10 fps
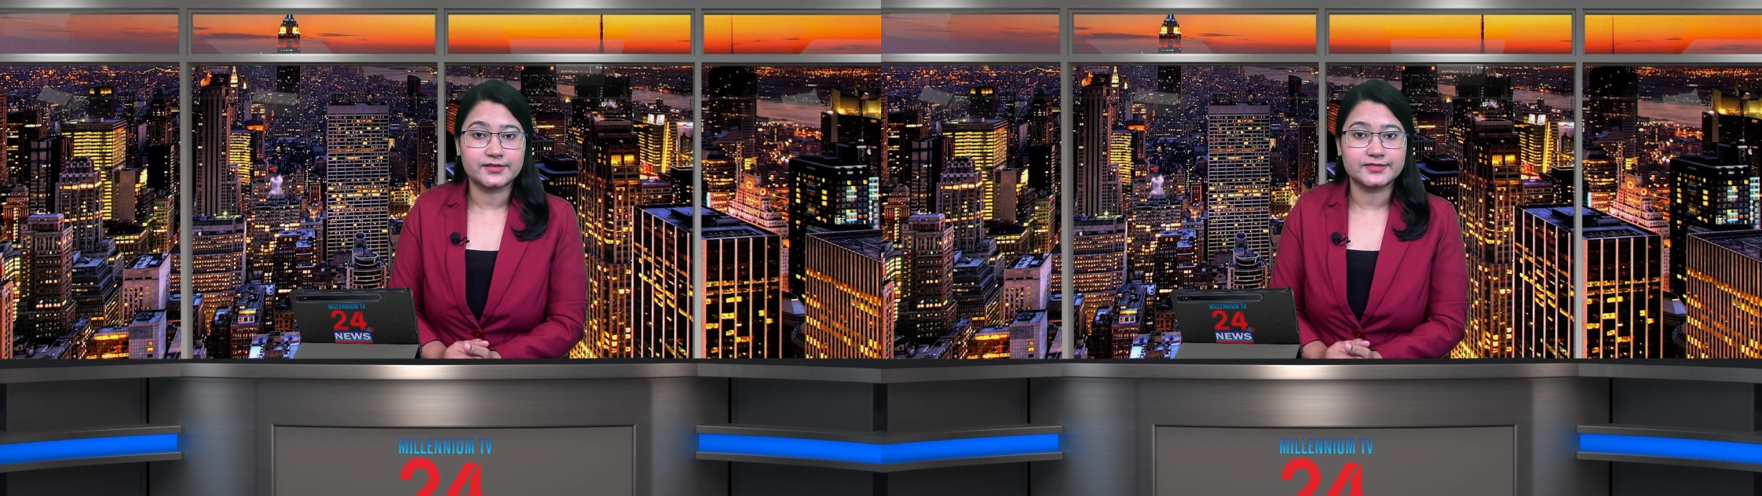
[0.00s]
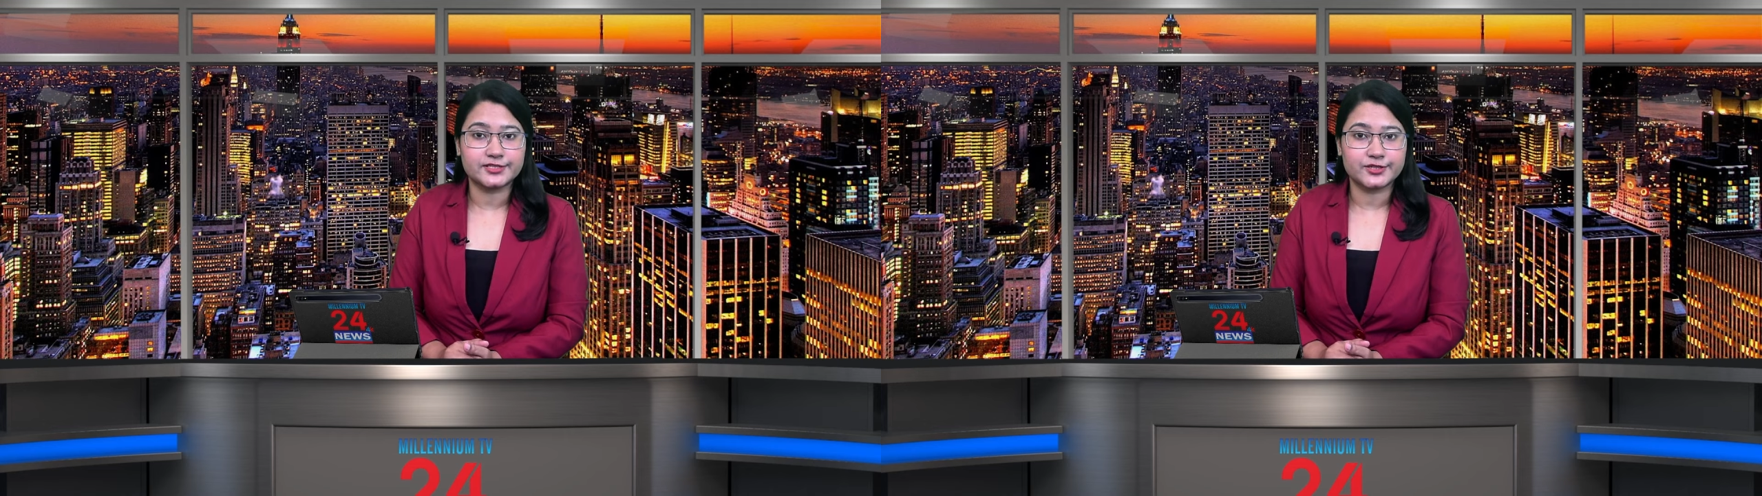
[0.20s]

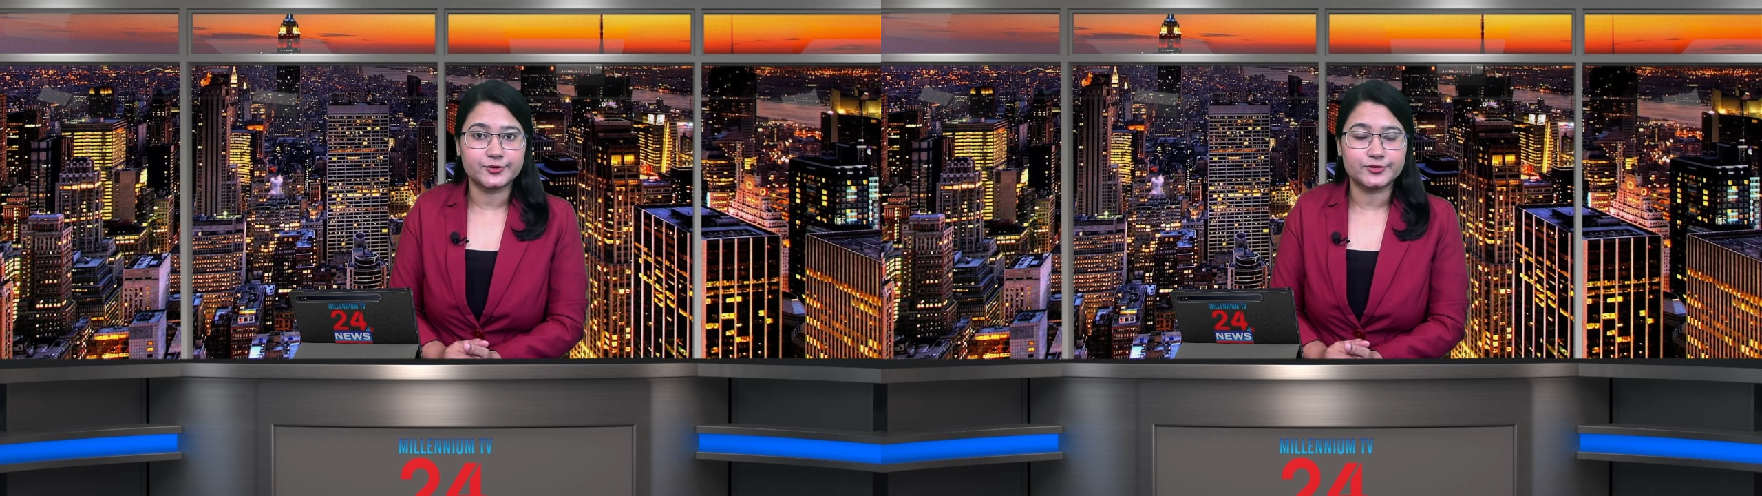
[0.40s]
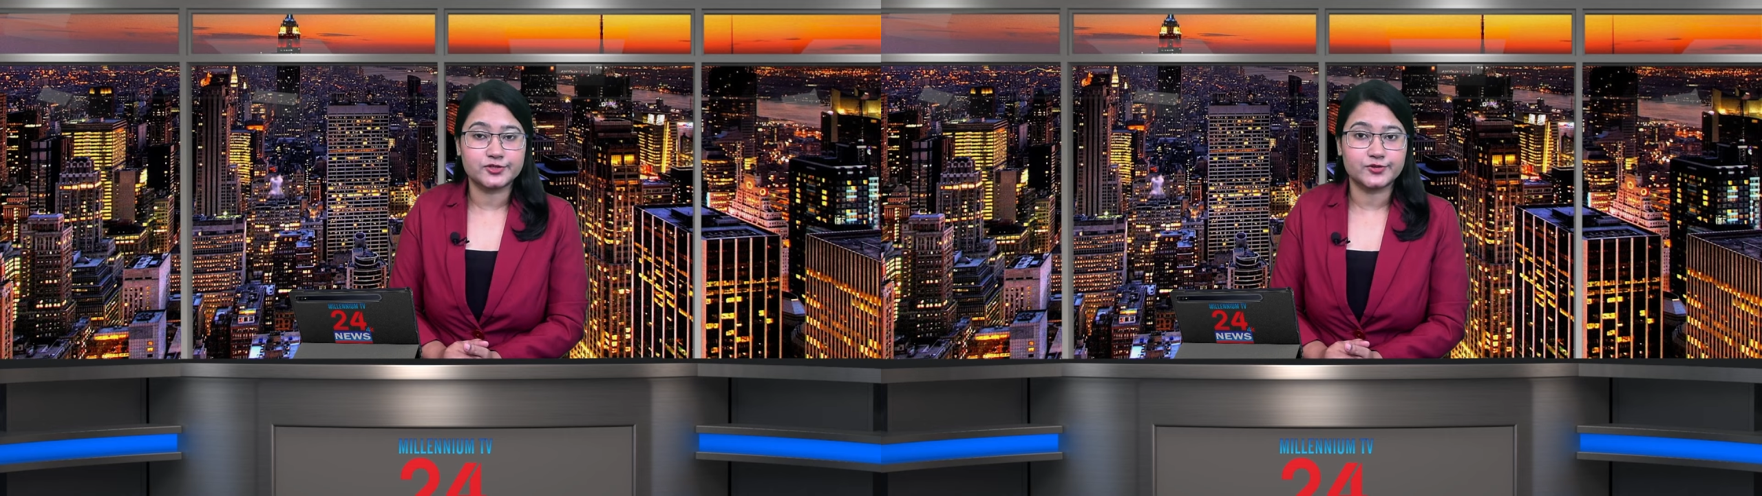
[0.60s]

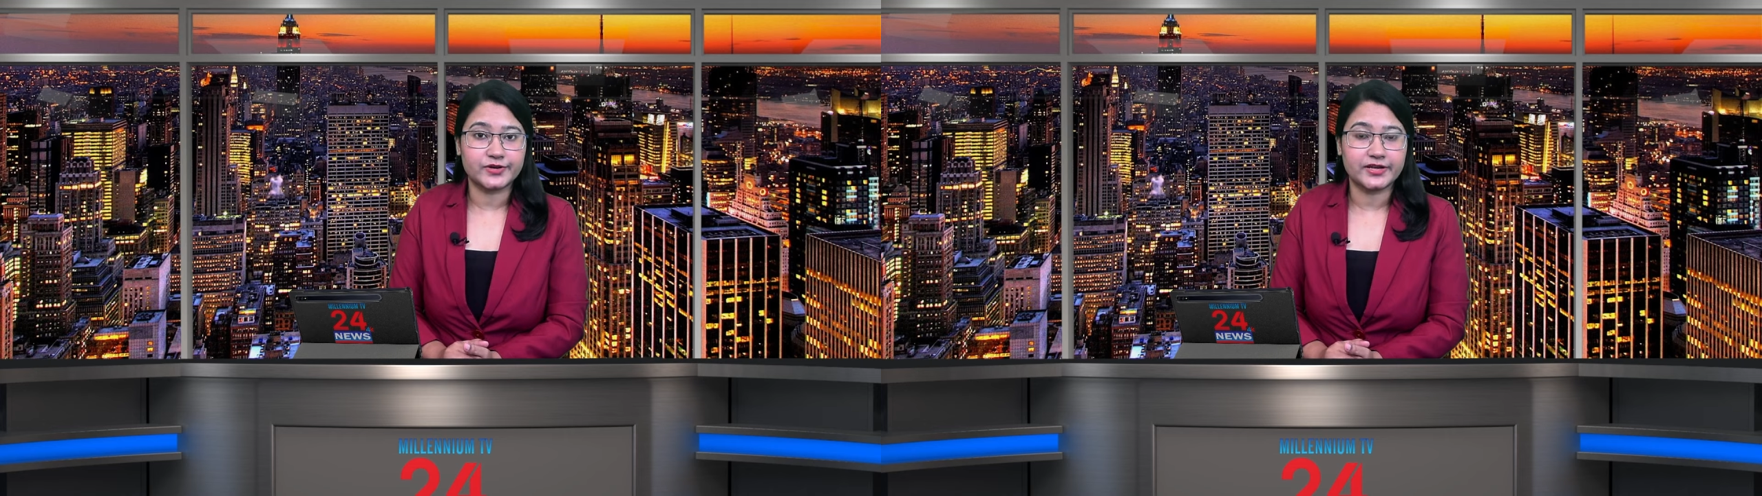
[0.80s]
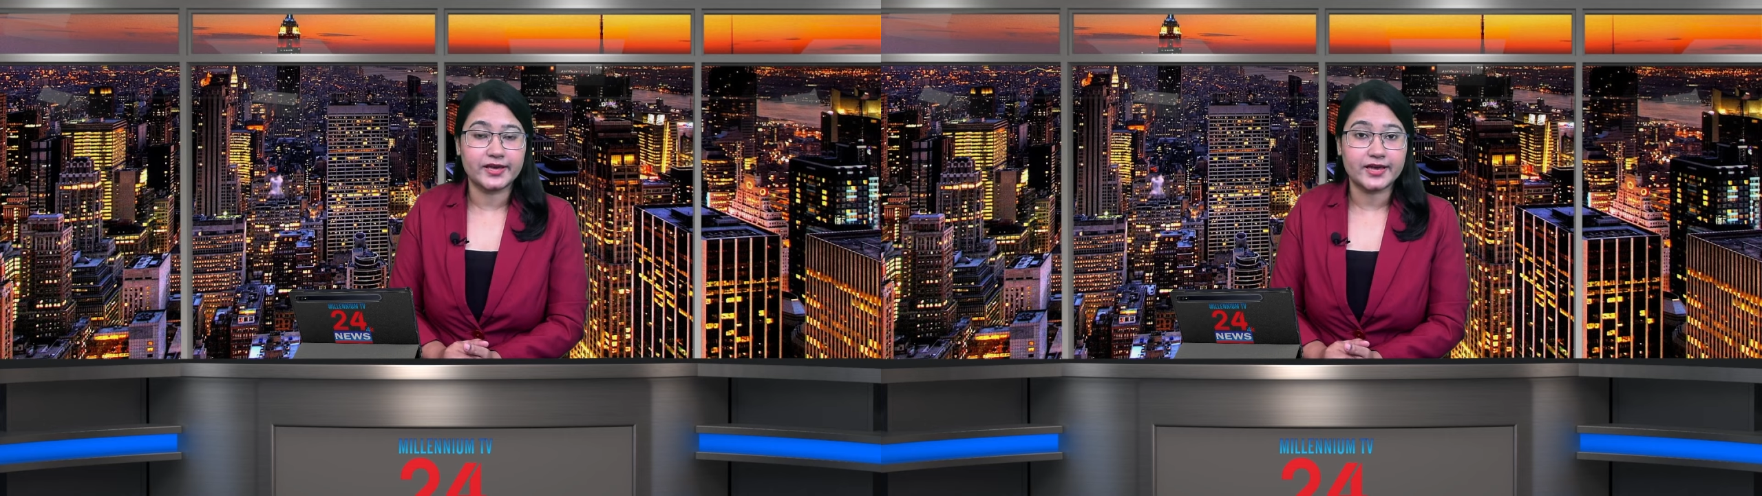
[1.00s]
continued to wreak